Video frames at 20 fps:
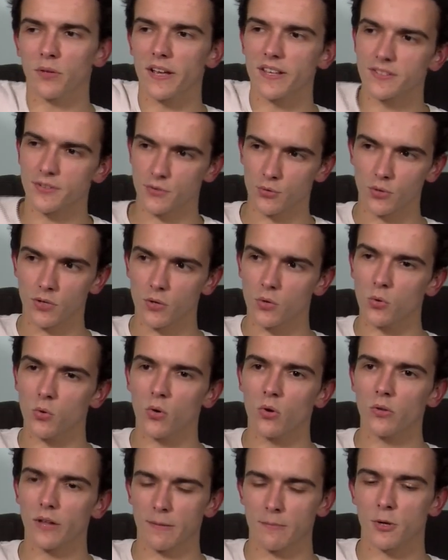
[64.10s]
really cool, like,
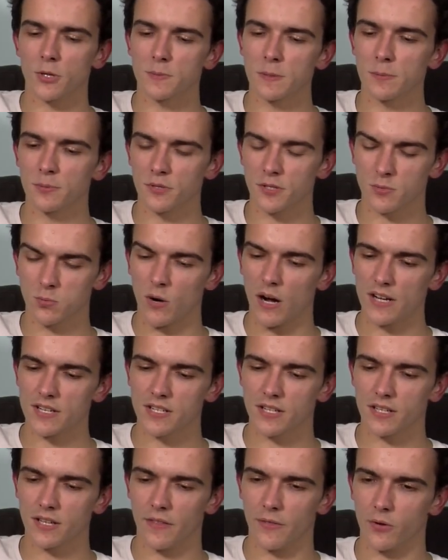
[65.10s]
most people just watch it and
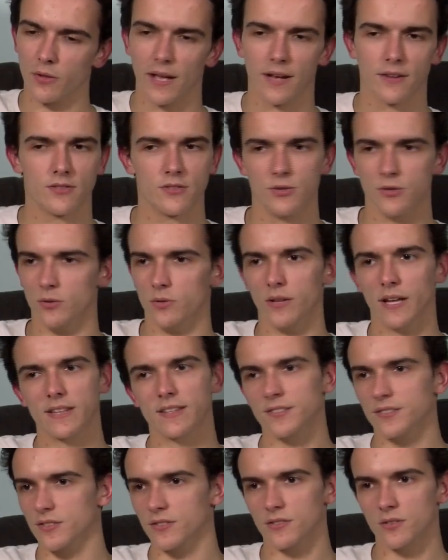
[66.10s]
they're like, dude, like, this is
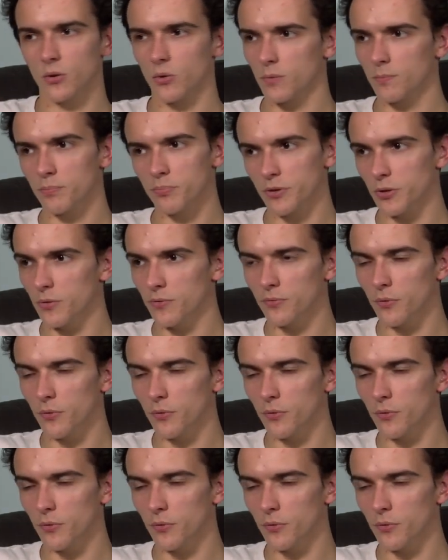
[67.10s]
so beautiful.